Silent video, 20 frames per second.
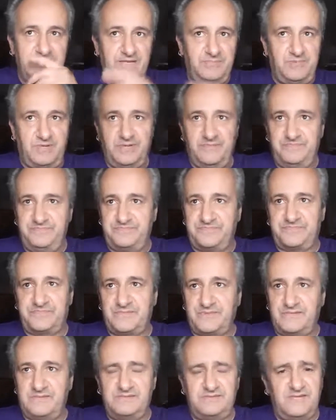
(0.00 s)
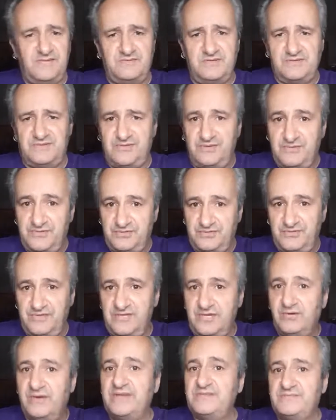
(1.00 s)
but there are three
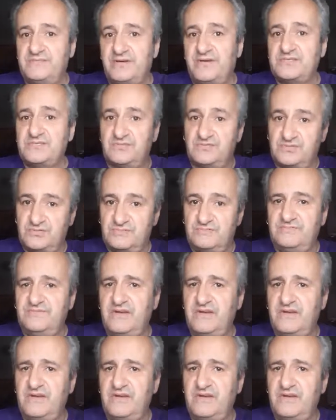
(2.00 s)
great fights, or